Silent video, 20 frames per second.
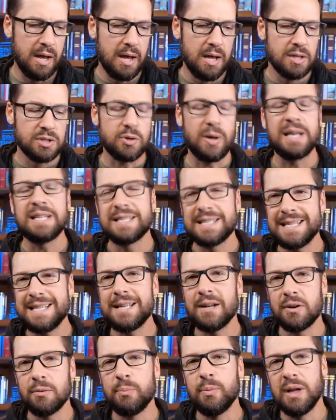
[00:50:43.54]
So I see
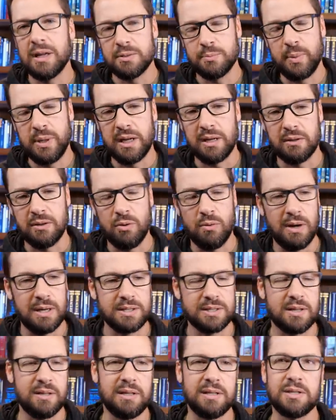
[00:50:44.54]
there as being
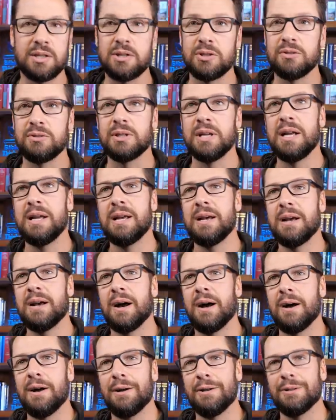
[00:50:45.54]
nuance to these issues.
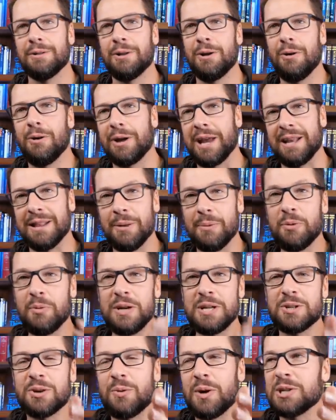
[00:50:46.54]
Uh, okay, let me
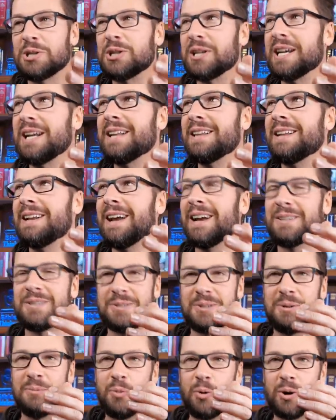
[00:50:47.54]
read your question again and then
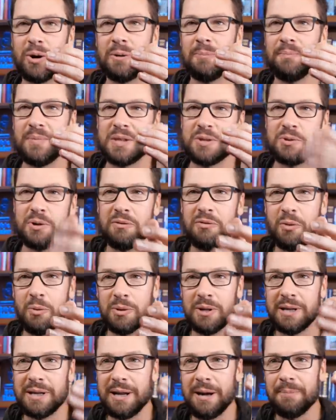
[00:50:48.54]
answer it more
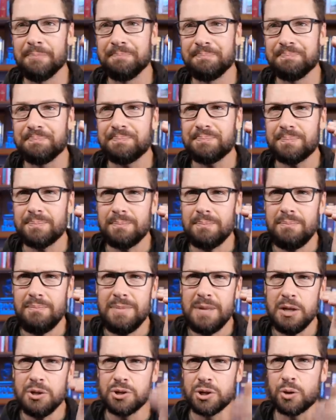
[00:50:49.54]
straightforwardly now.
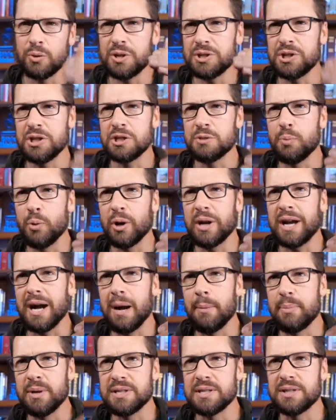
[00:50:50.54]
Should Christians
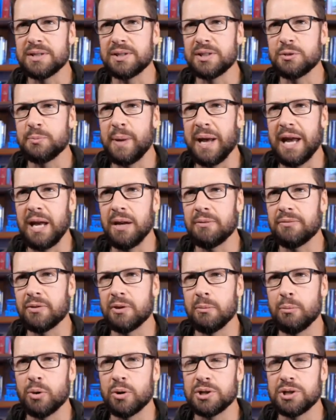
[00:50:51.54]
boycott businesses paying for
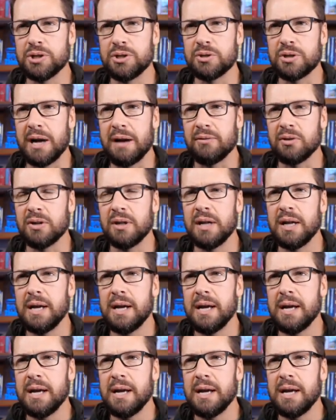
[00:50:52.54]
abortion travel?